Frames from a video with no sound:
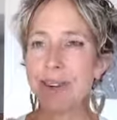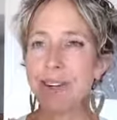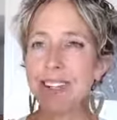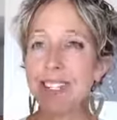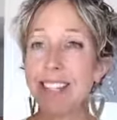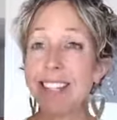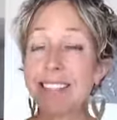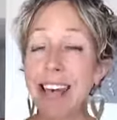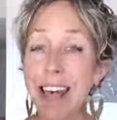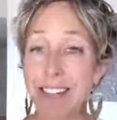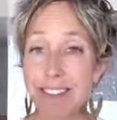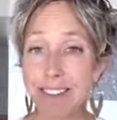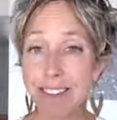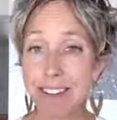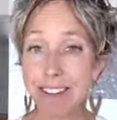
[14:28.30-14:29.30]

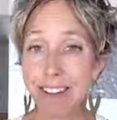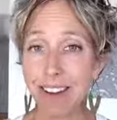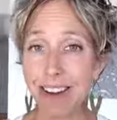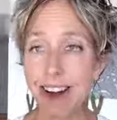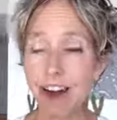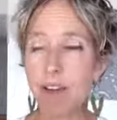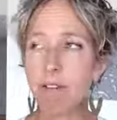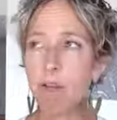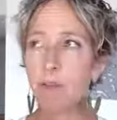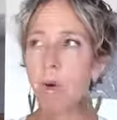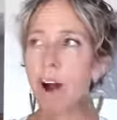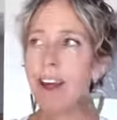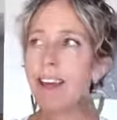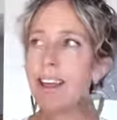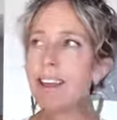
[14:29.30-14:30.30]
sense of
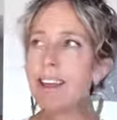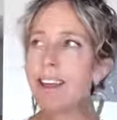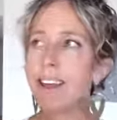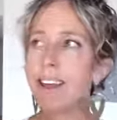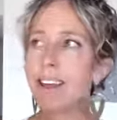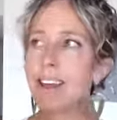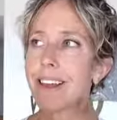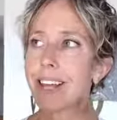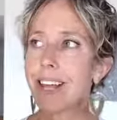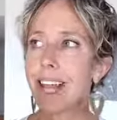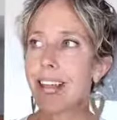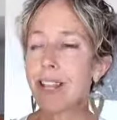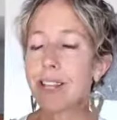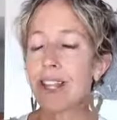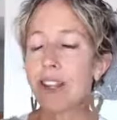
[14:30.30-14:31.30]
what
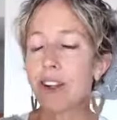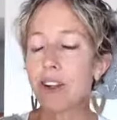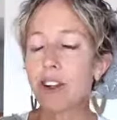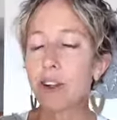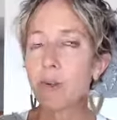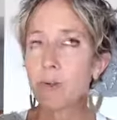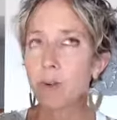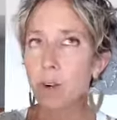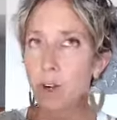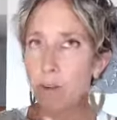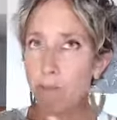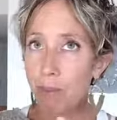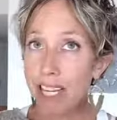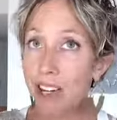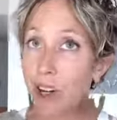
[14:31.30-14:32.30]
can
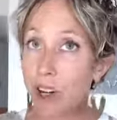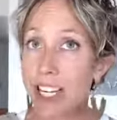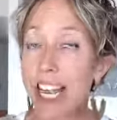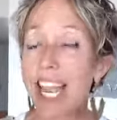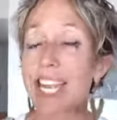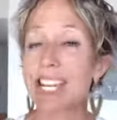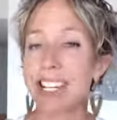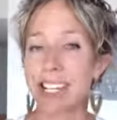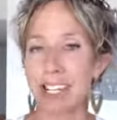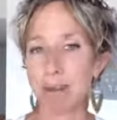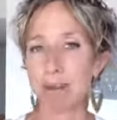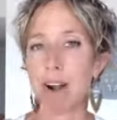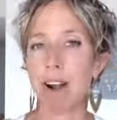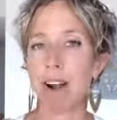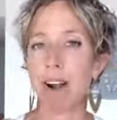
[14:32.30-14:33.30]
be created
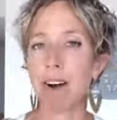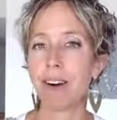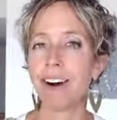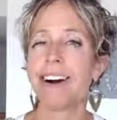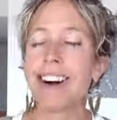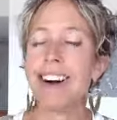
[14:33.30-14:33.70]
tomorrow.